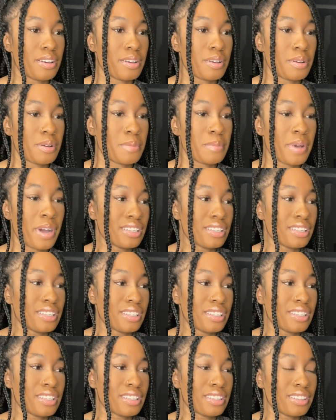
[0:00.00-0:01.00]
about,
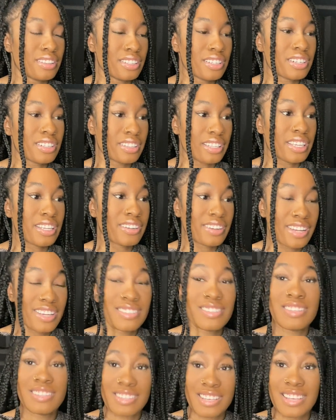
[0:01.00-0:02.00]
literally,
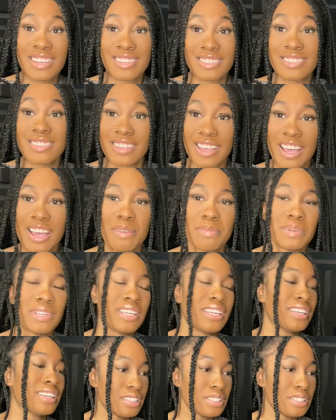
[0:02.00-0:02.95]
crazy things is happening.